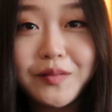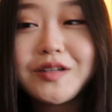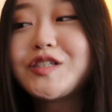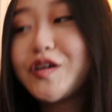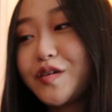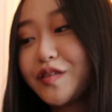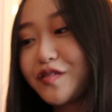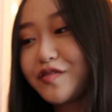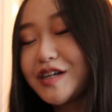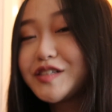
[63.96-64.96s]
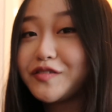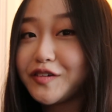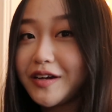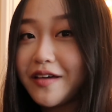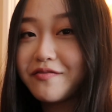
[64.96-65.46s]
want to show you the fresh
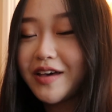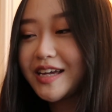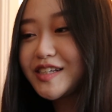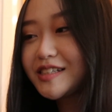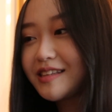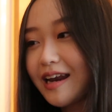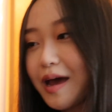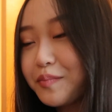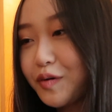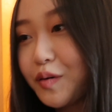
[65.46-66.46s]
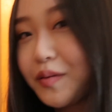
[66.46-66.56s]
fruit and veg that I brought